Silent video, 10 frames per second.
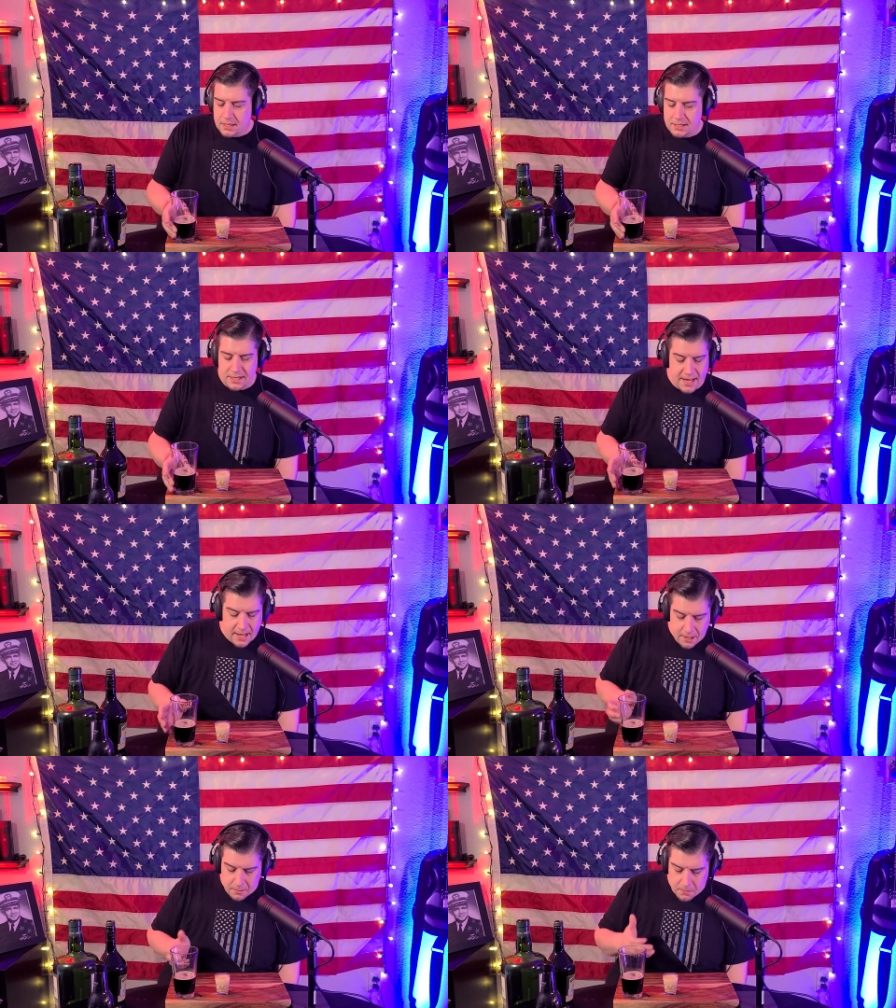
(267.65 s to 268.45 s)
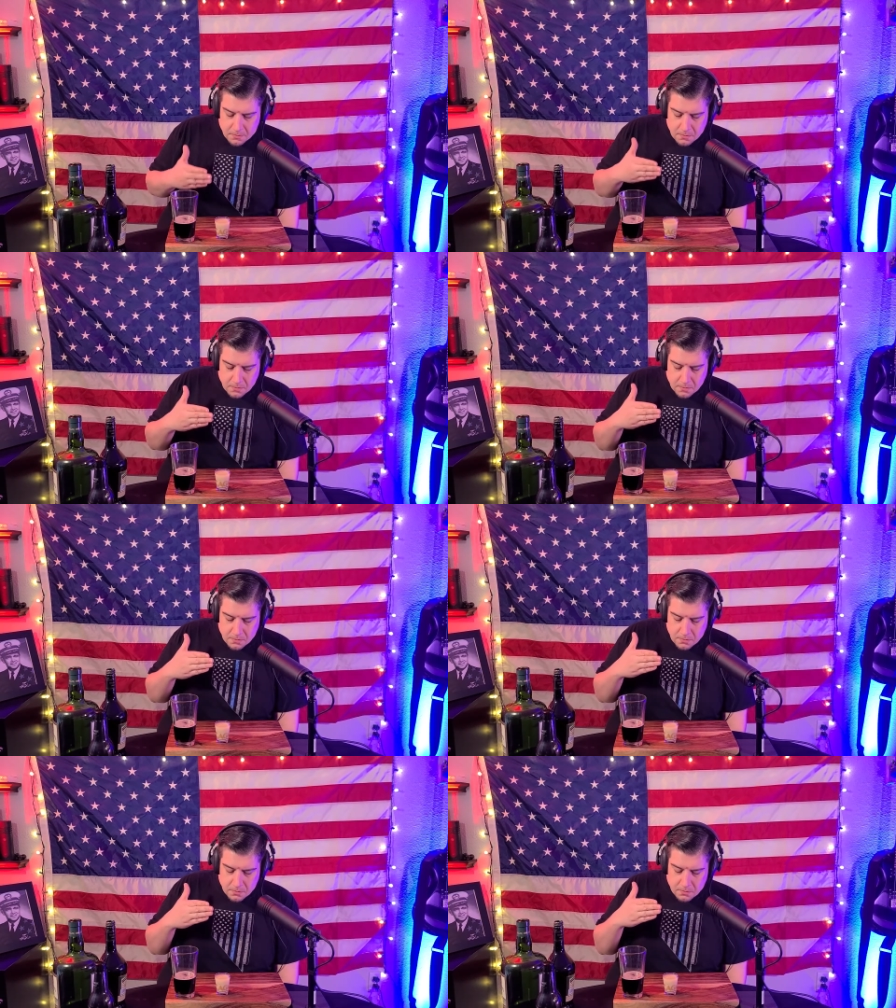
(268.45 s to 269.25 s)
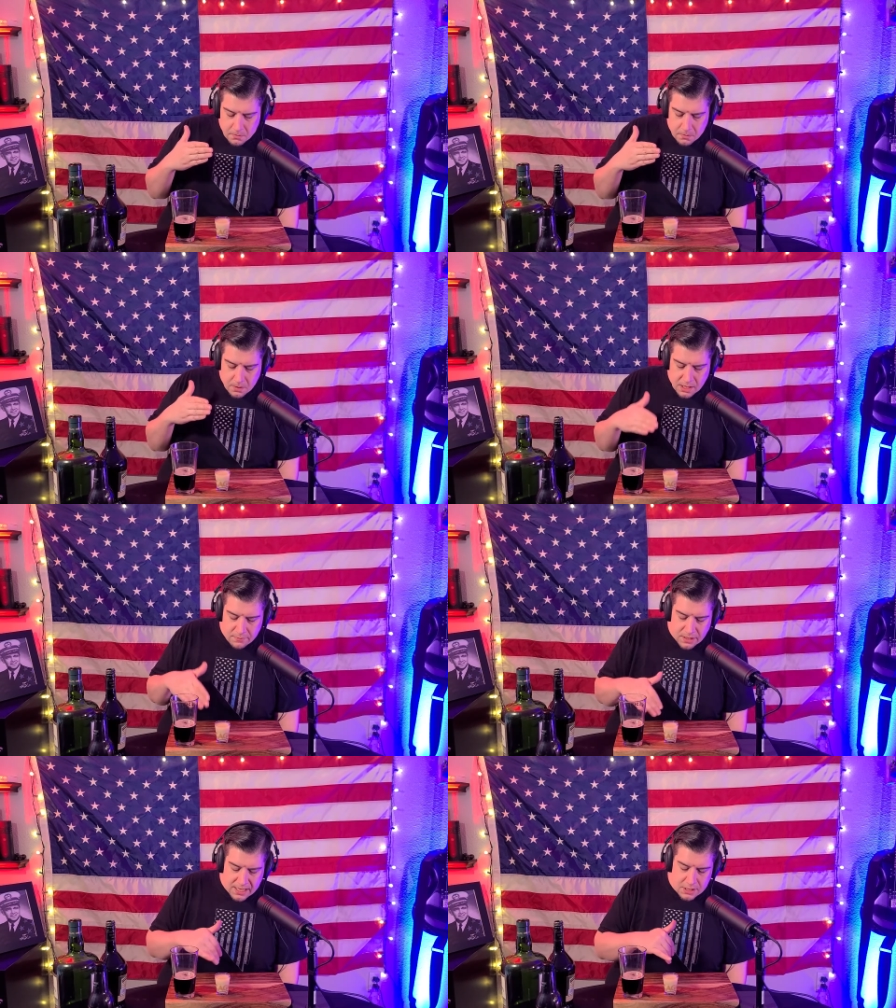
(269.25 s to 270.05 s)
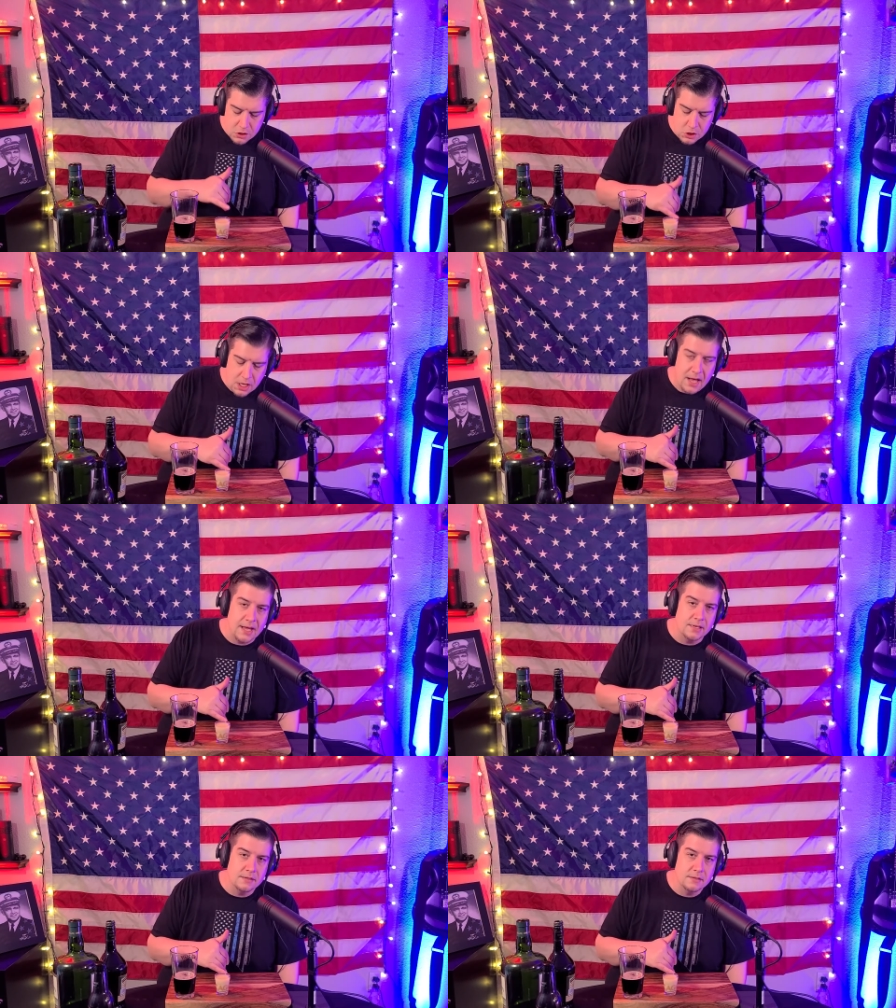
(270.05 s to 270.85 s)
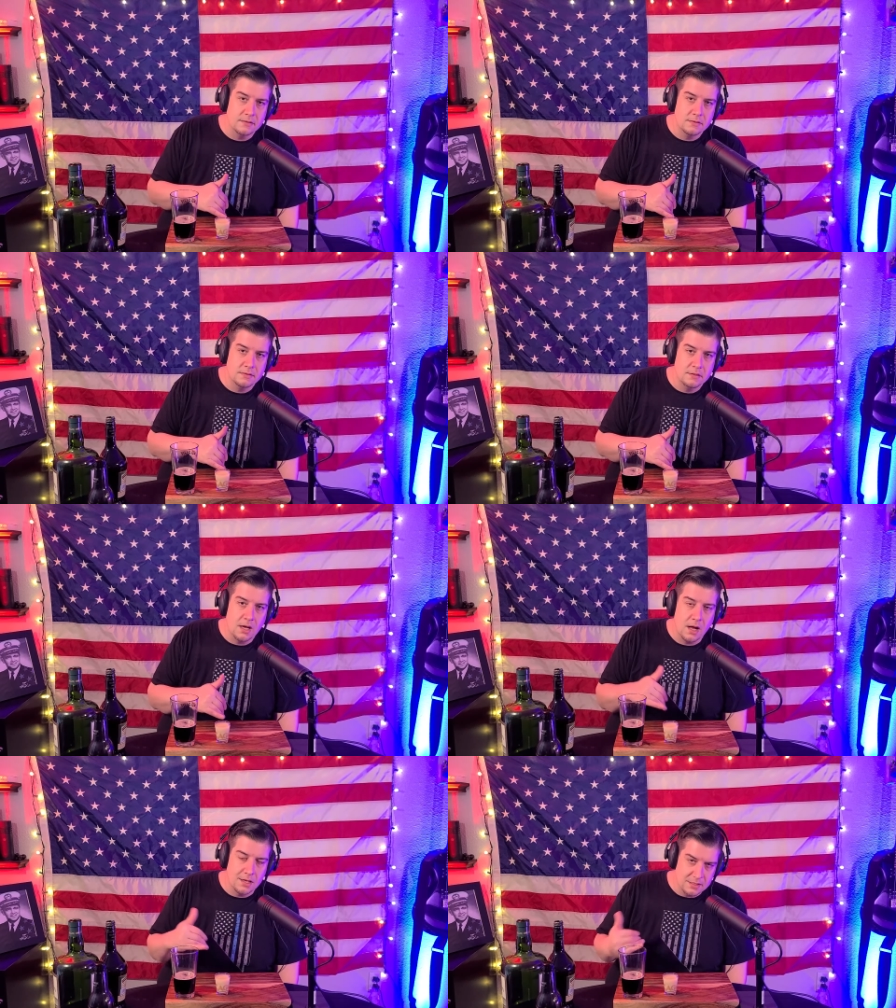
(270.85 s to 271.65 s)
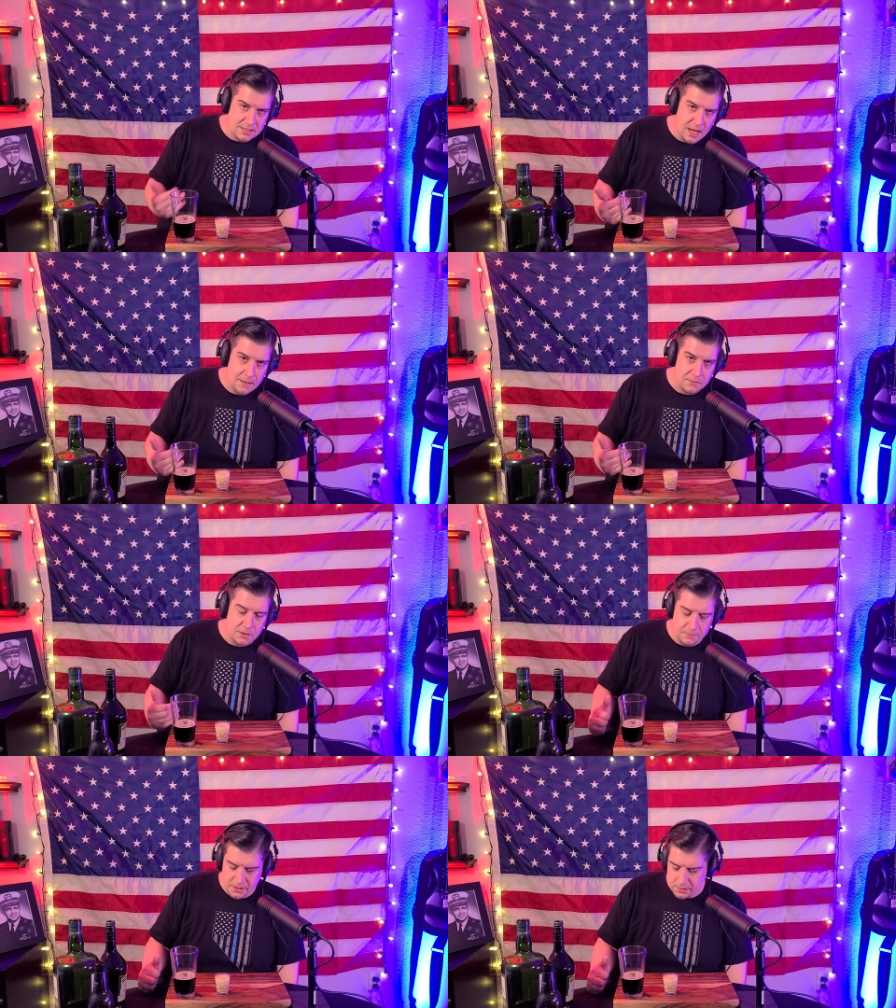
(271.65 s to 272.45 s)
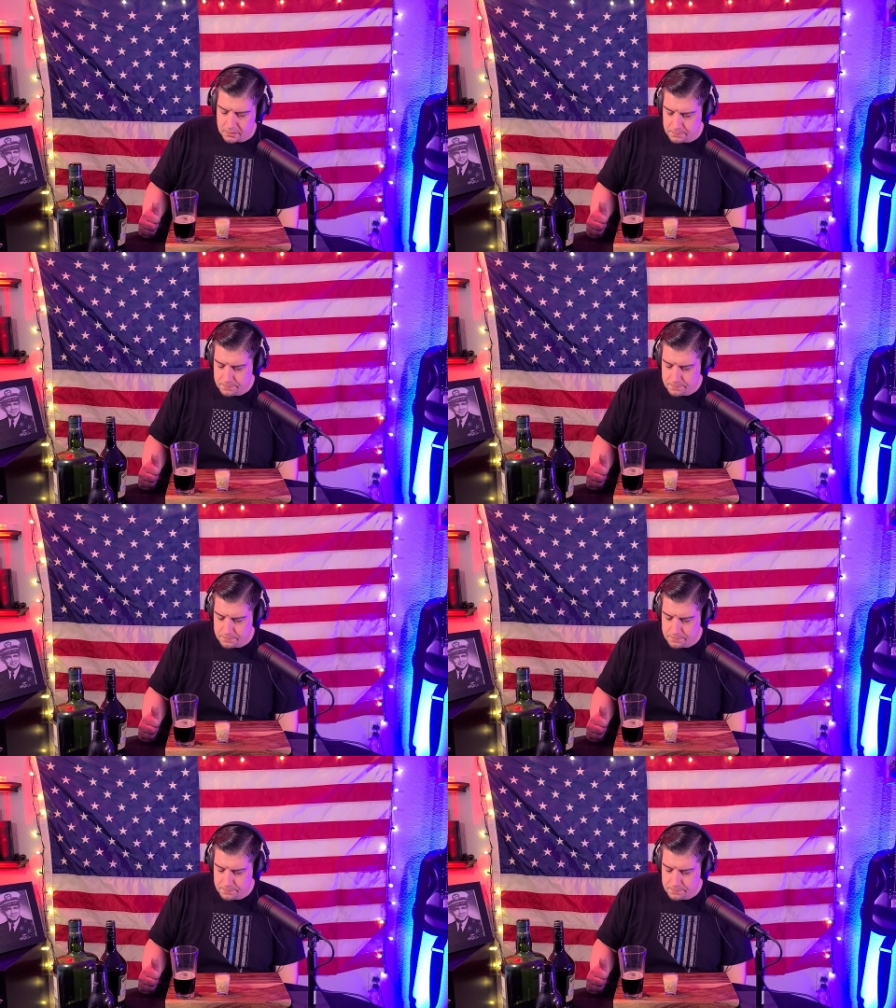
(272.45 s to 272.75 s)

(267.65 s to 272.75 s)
Now, if I get a shot on top of the beer,